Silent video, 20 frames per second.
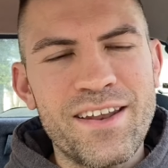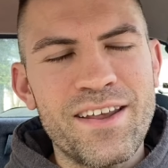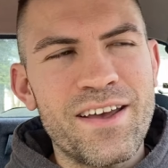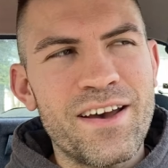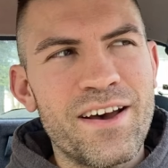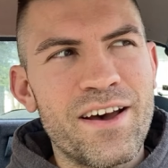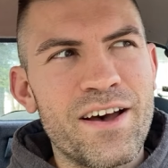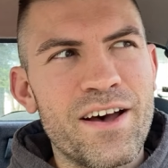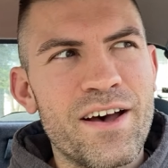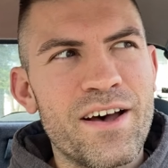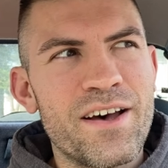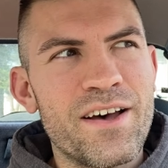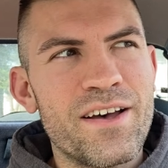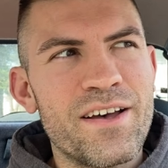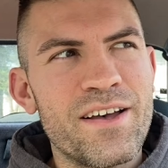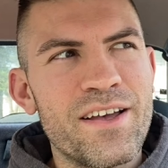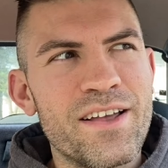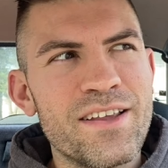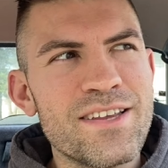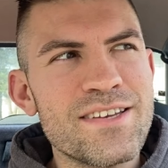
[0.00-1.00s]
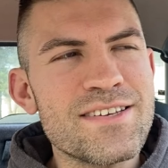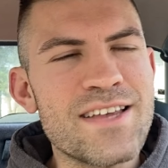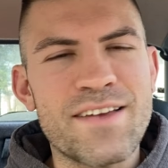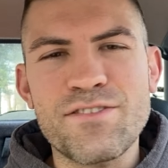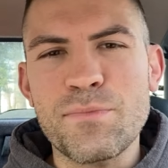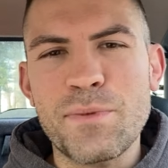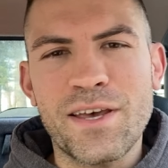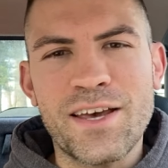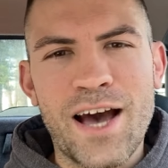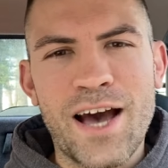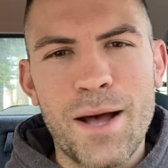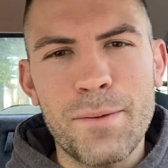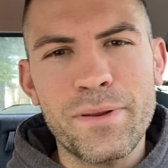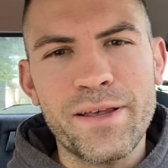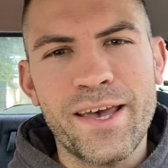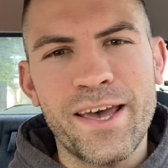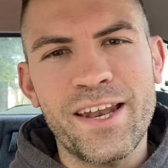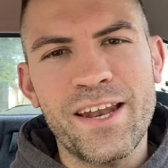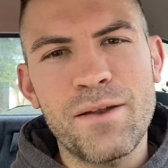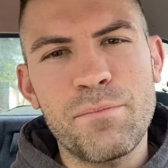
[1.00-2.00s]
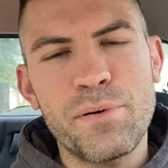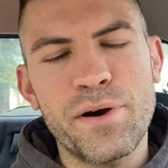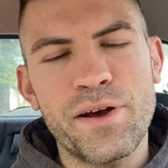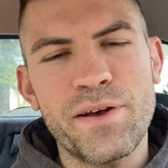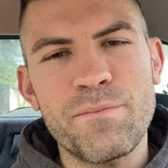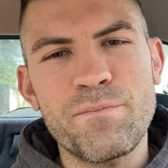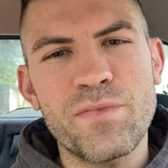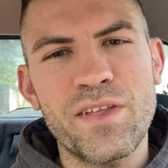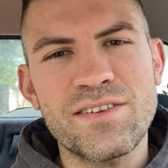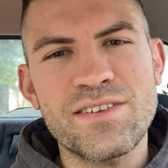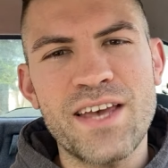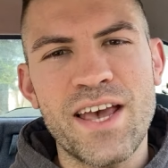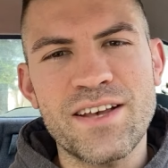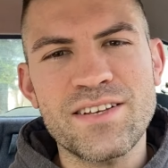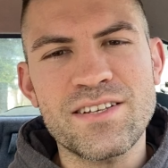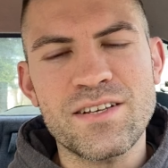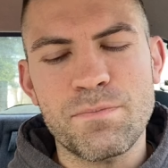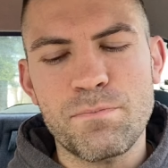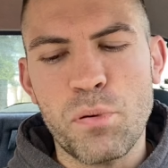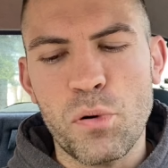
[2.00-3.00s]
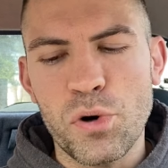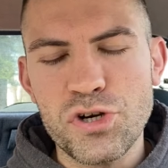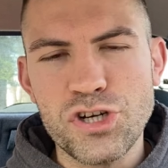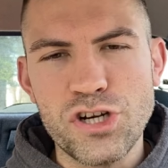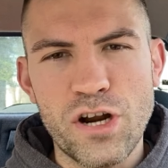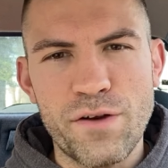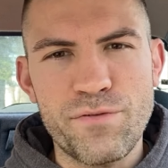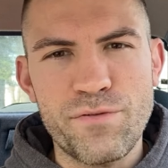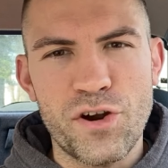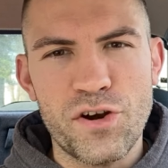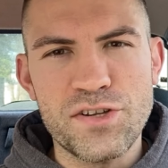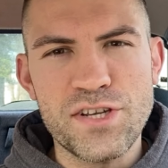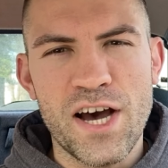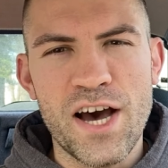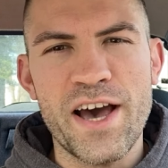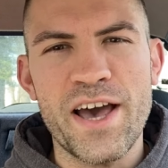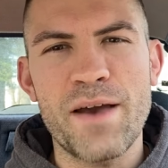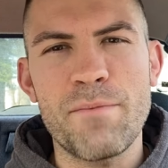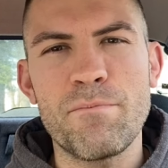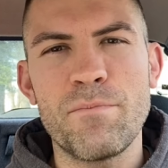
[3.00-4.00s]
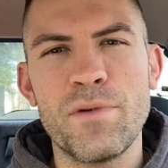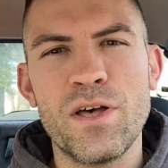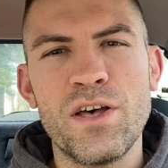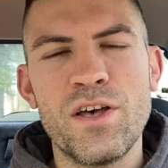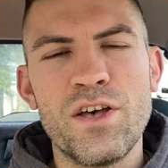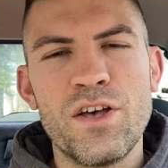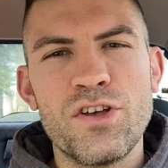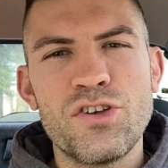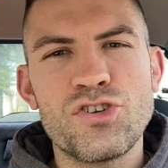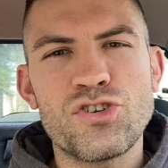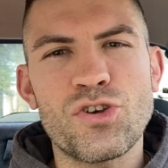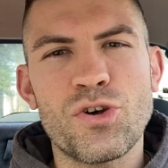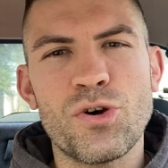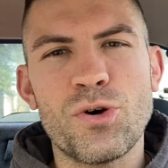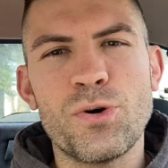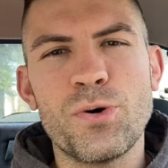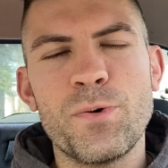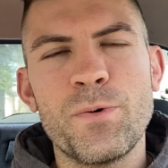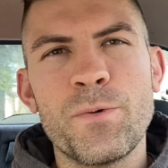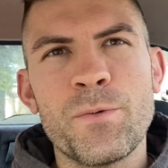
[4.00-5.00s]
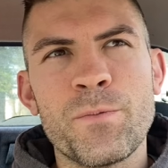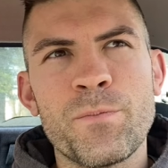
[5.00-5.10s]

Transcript: it doesn't have to be complicated, but it takes a portion of your time. So